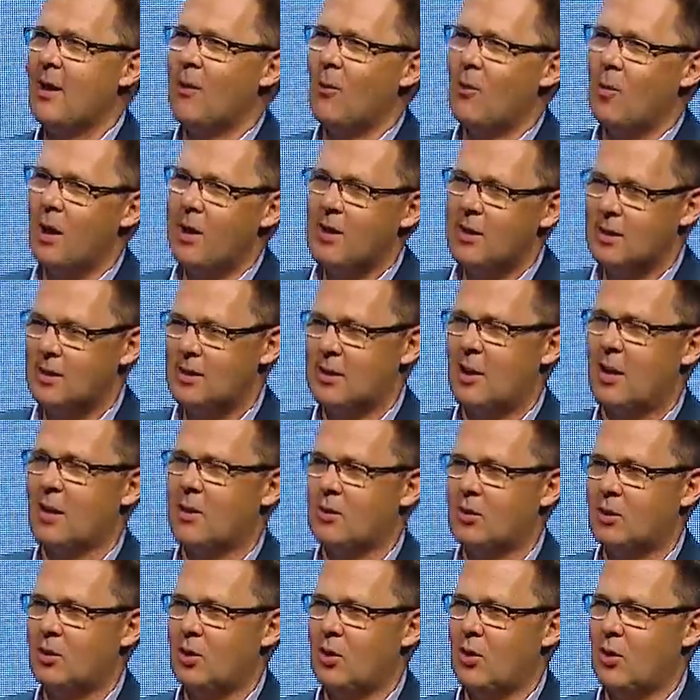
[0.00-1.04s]
when the
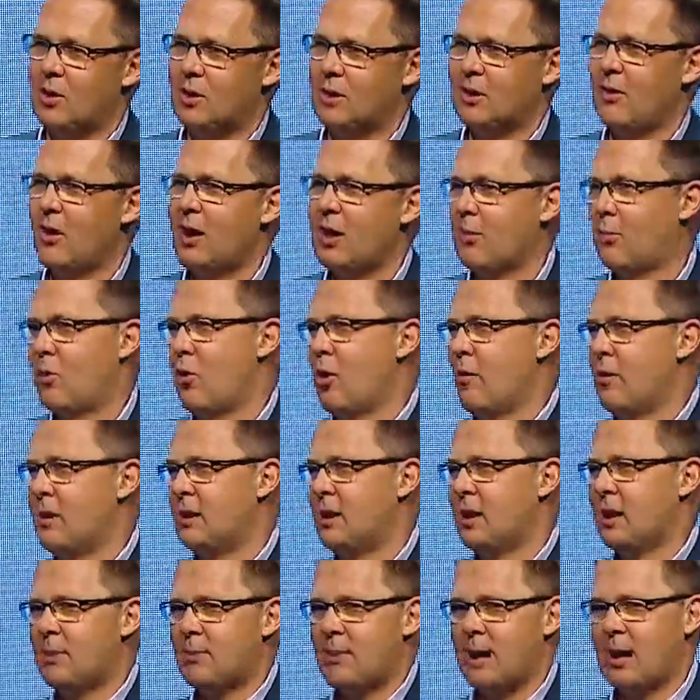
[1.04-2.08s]
cycle turns, if unemployment
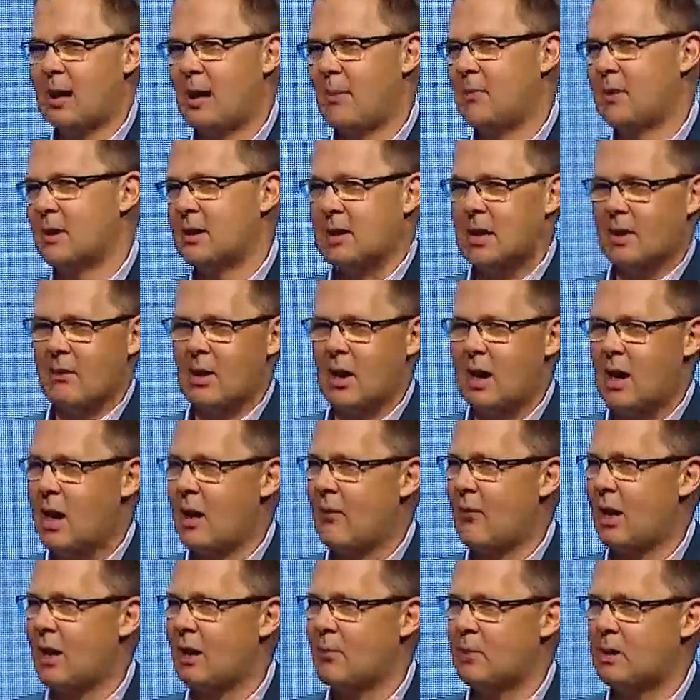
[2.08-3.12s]
ticks back up to
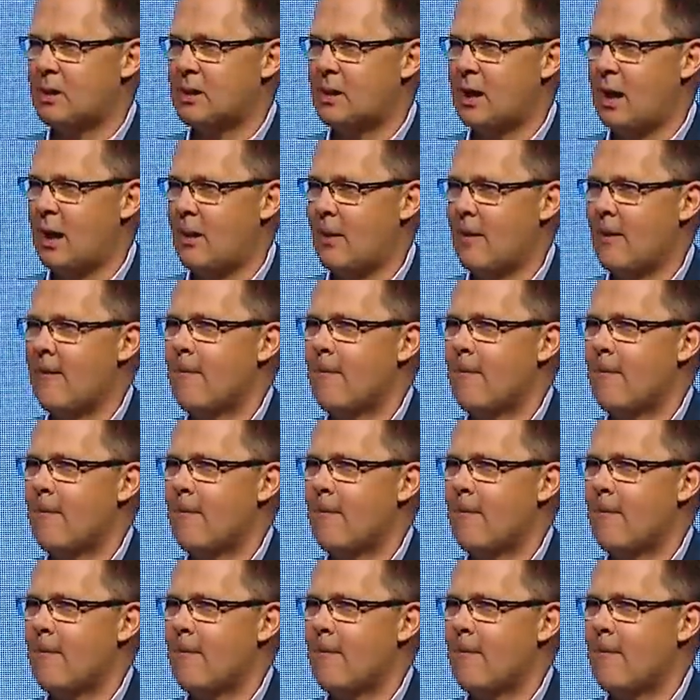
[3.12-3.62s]
7.5%, 8%,